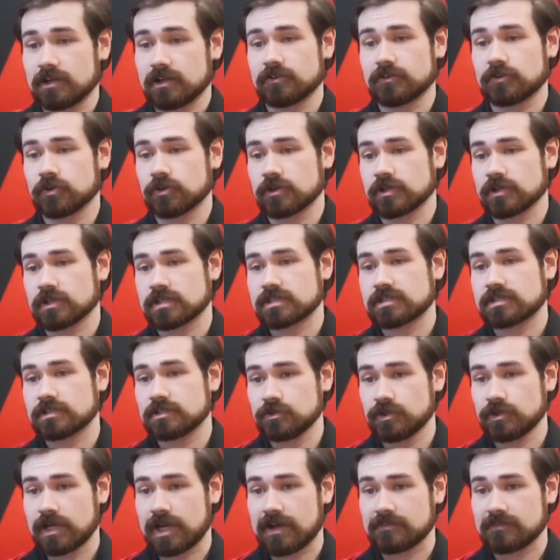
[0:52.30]
of course,
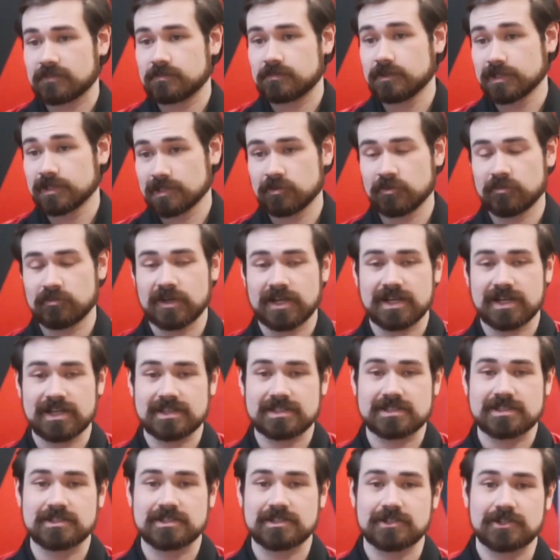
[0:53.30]
do have to be a little bit
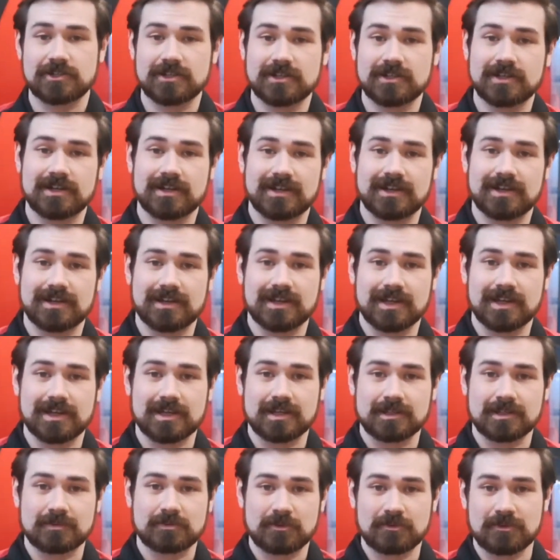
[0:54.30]
biased here
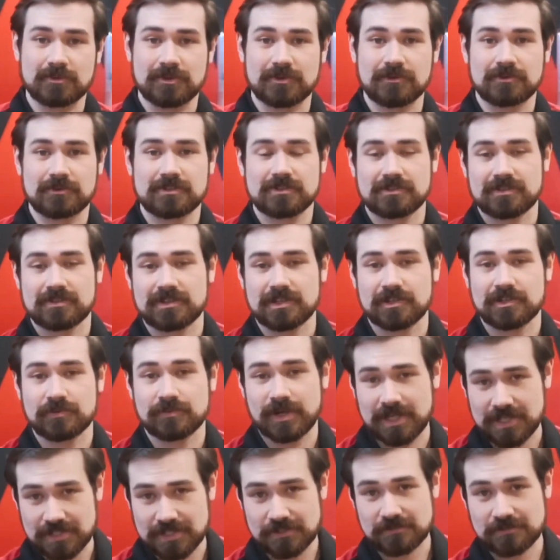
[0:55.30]
and promote the
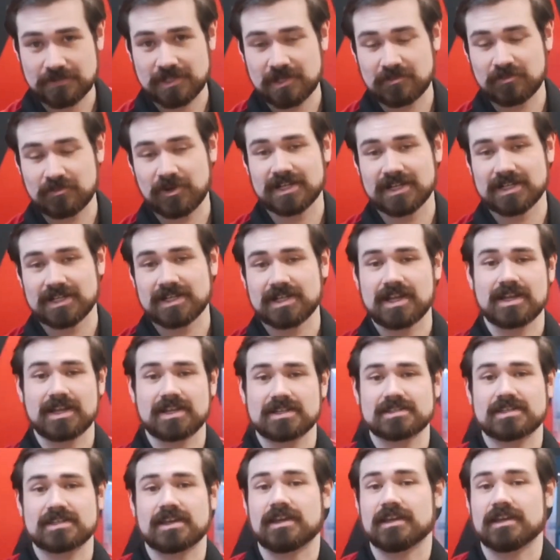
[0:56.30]
Raise 3D branded
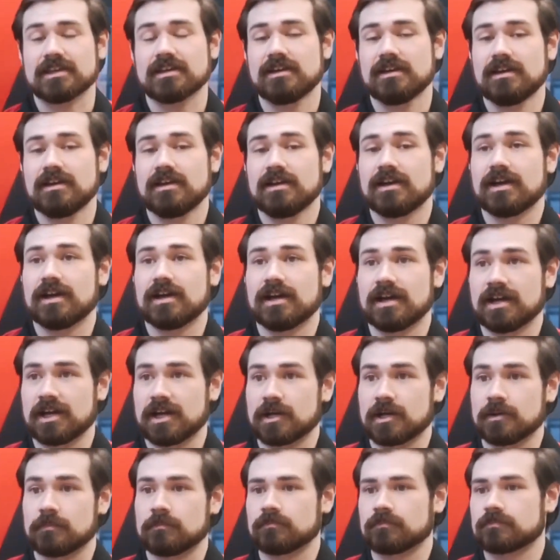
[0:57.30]
ASA.
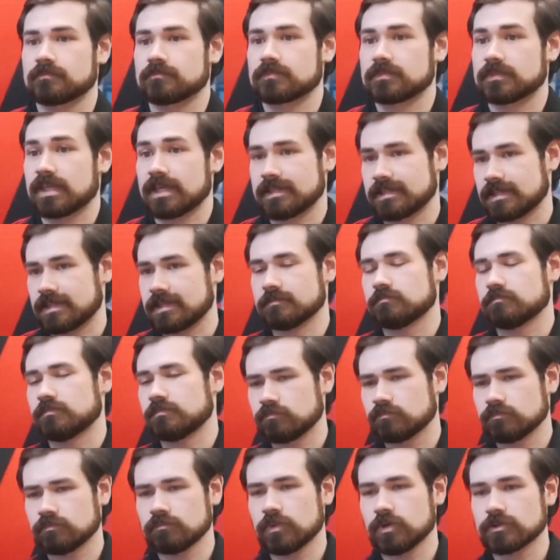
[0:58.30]
And
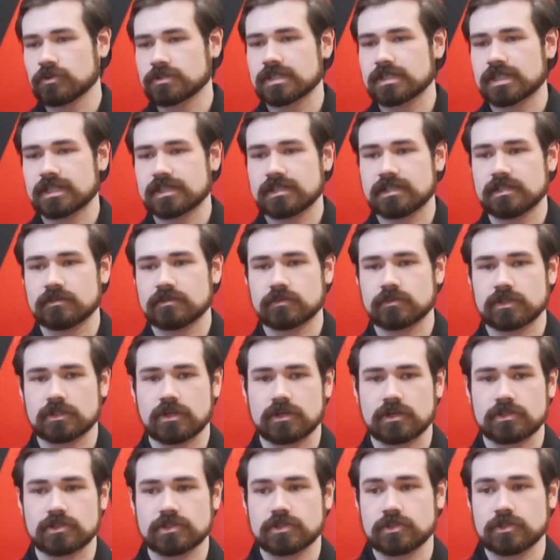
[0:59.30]
then most likely in
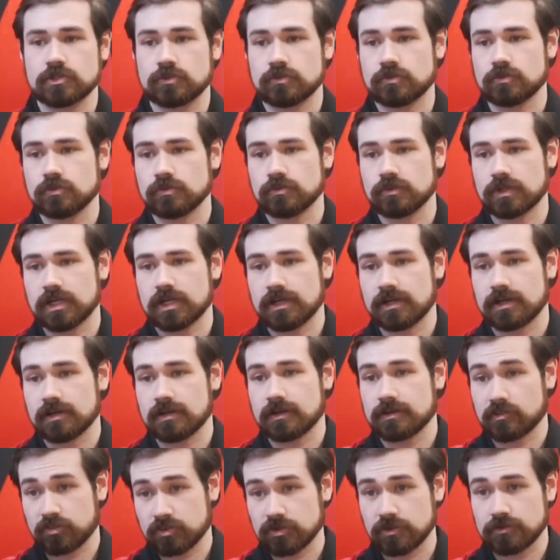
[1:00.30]
regards to
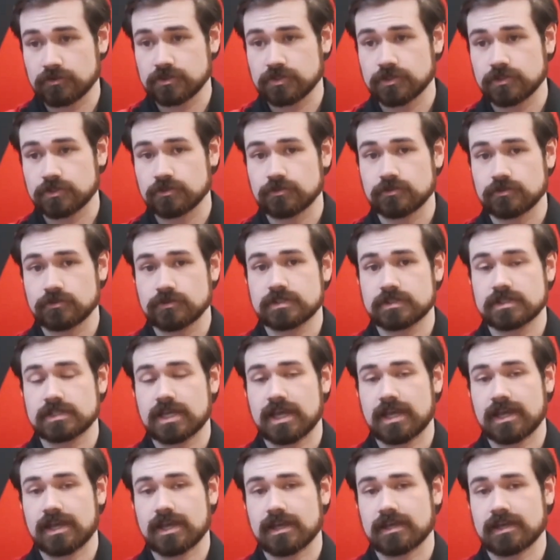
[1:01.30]
the Pro 2s
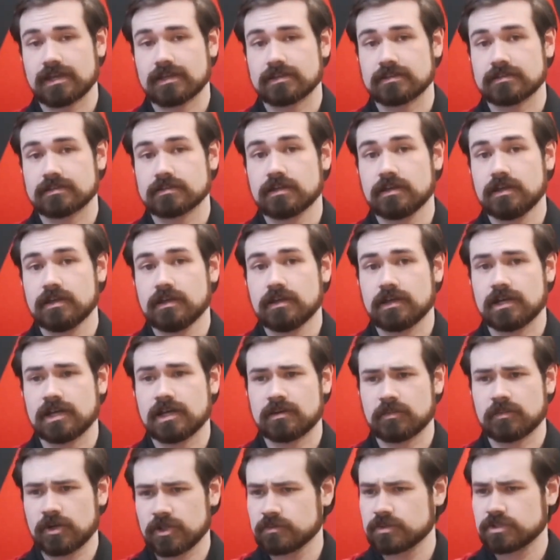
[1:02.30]
and
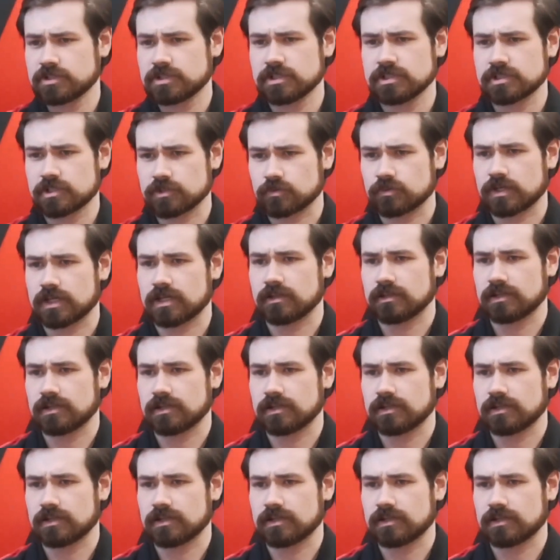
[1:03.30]
other machines as well.